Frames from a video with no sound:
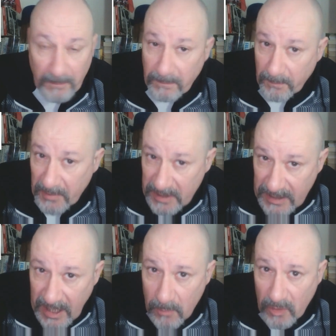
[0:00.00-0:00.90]
But you
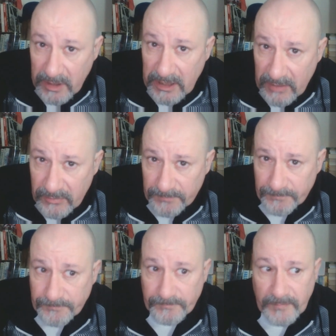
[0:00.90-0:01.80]
get what you're given.
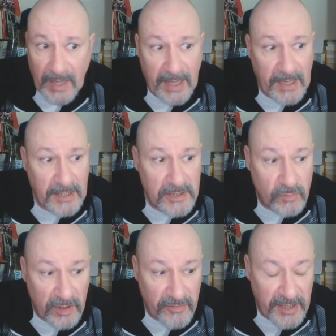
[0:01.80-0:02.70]
And
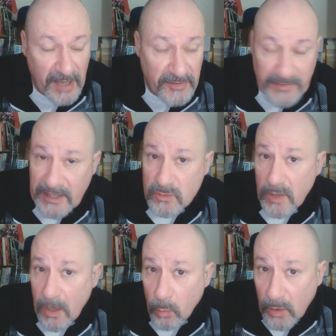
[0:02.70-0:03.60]
one of the other things we
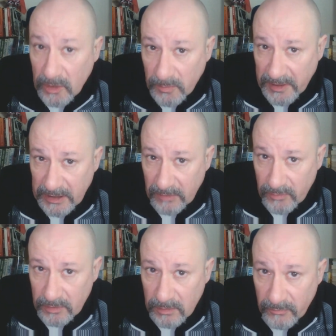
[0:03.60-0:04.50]
will be
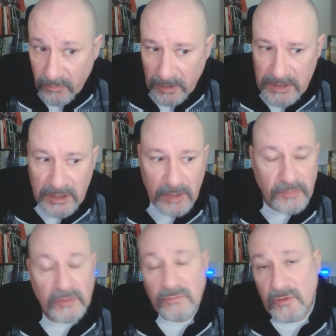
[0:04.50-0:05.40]
given, for
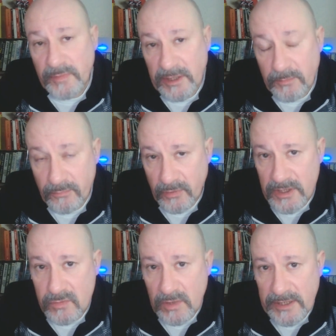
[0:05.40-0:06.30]
example, will be
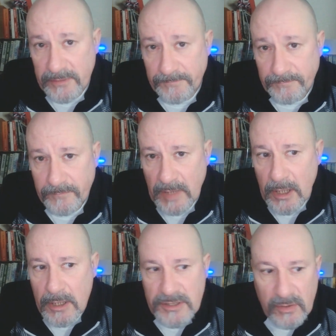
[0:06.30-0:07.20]
Prince William.
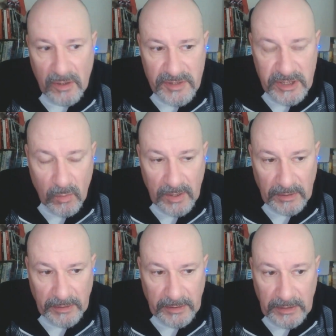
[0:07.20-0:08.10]
So
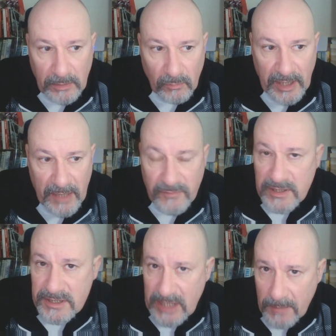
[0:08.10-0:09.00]
consequently, we have an
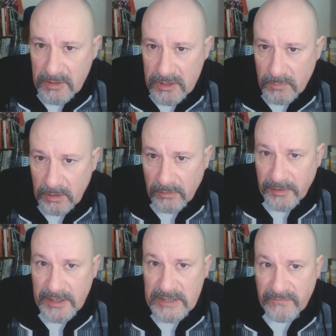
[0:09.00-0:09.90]
establishment
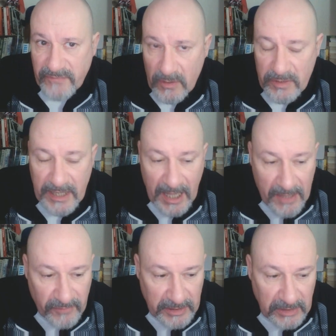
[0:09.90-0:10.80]
that is very
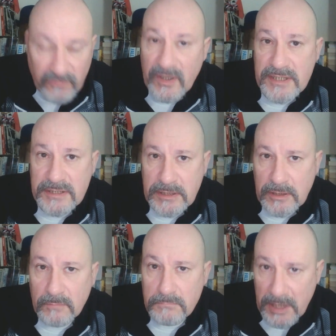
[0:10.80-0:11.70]
heavily invested
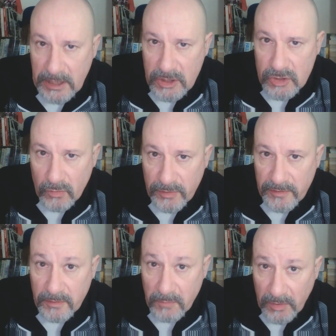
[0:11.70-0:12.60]
on making sure
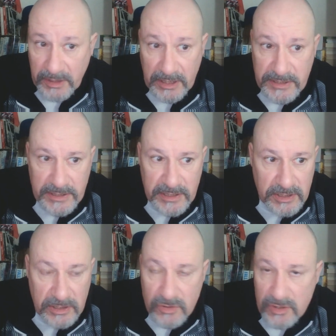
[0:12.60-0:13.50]
that the monarchy as an
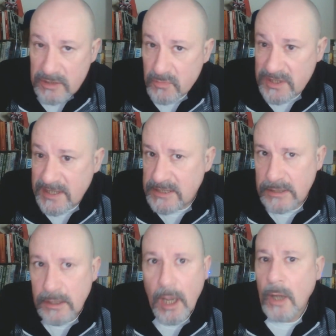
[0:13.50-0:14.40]
institution is
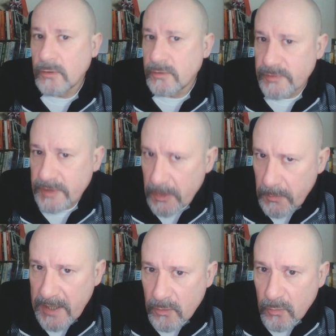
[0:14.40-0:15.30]
protected no
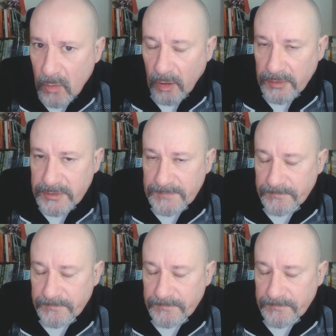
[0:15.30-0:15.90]
matter what.